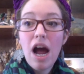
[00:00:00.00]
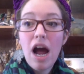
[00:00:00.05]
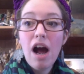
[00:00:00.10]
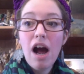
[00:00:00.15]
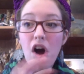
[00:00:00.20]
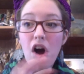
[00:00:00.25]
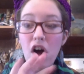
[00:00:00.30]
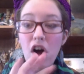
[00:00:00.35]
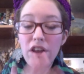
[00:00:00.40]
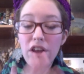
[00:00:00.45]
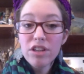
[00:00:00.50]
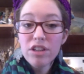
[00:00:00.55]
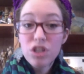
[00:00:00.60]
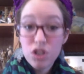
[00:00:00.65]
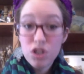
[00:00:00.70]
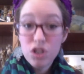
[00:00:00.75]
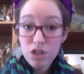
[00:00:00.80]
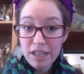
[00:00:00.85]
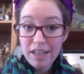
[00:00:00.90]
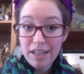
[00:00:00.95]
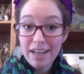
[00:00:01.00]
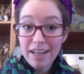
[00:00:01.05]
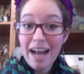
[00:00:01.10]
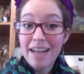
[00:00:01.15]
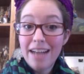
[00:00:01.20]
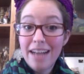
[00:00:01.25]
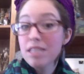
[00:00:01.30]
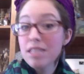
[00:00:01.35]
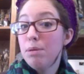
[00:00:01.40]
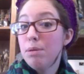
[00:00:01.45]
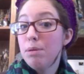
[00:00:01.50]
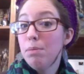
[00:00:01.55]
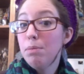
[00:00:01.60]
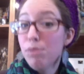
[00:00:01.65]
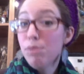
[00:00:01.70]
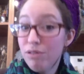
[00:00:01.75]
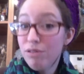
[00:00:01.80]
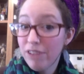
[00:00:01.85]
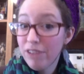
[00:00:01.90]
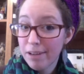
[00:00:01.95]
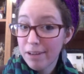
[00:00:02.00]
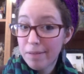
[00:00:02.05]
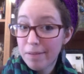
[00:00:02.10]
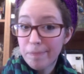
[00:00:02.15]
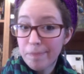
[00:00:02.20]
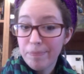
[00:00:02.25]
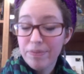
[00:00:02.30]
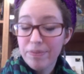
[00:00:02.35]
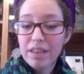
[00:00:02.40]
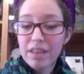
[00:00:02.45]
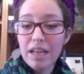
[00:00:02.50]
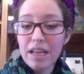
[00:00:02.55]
on the street, it has to be moving. And